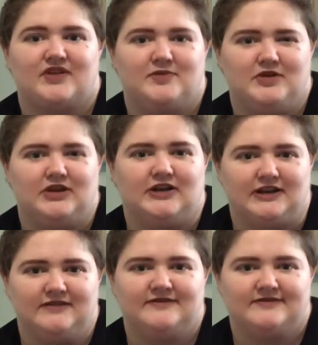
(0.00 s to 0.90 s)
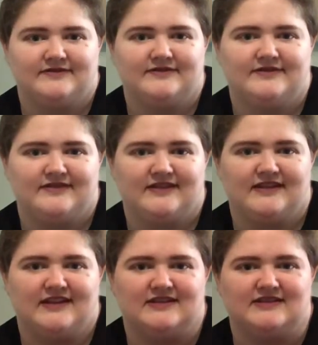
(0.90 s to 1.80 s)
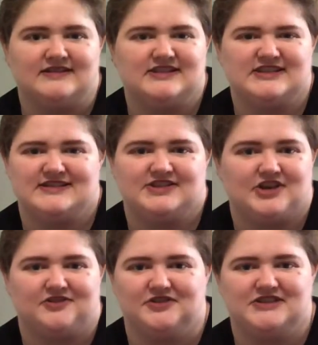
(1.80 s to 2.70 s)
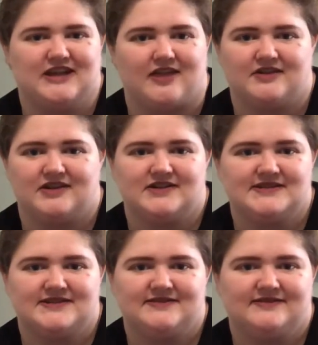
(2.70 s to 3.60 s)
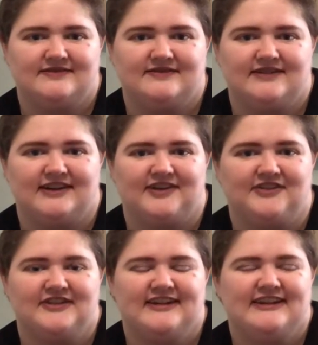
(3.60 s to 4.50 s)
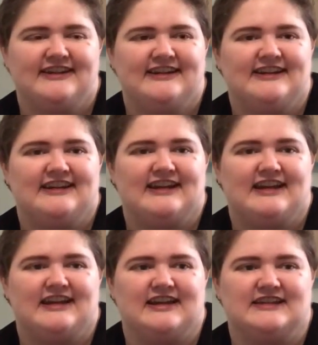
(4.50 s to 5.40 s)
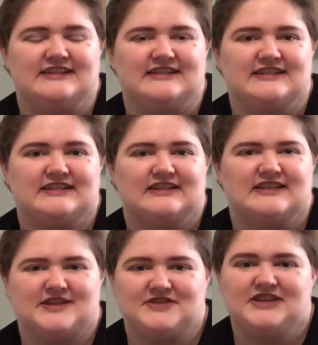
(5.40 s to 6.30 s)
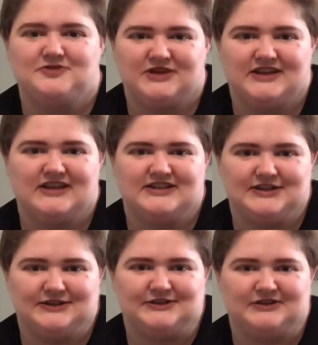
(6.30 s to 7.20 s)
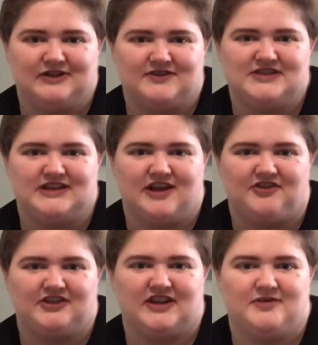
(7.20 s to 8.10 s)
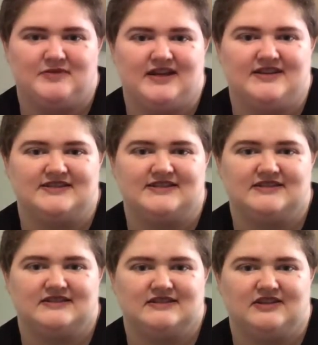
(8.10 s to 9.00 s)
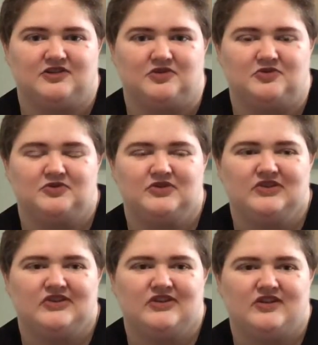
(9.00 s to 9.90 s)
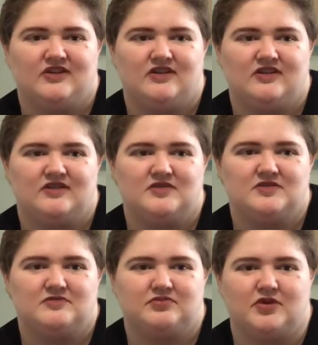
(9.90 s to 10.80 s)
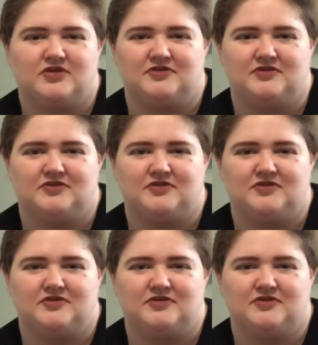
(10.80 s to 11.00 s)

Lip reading: community and just general togetherness, you know. And because I've seen what it can do. I've seen how it can mend, you know, broken